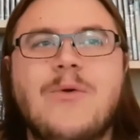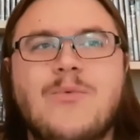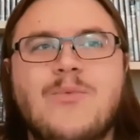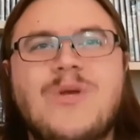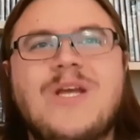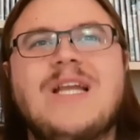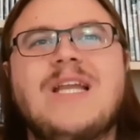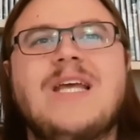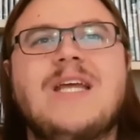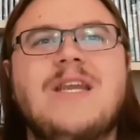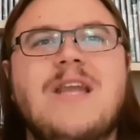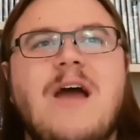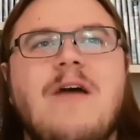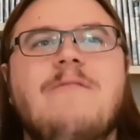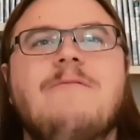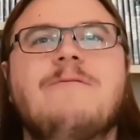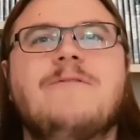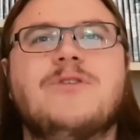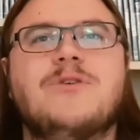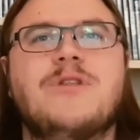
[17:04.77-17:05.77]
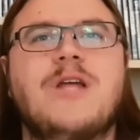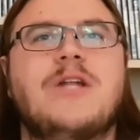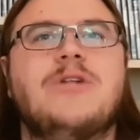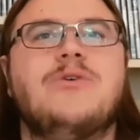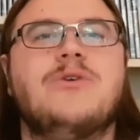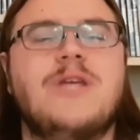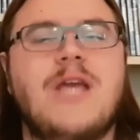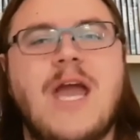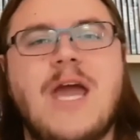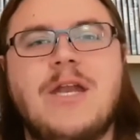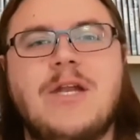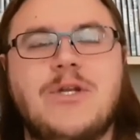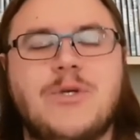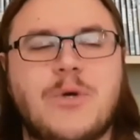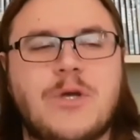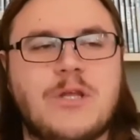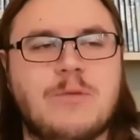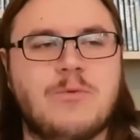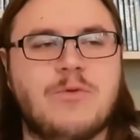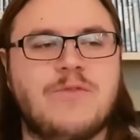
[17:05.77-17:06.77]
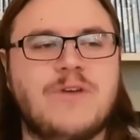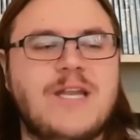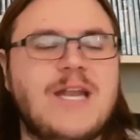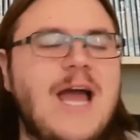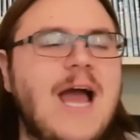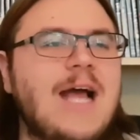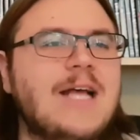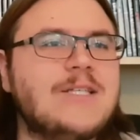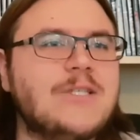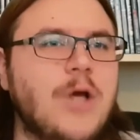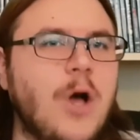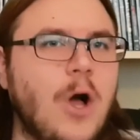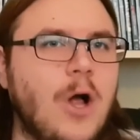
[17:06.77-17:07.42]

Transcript: not really enough so that you can enjoy the movie.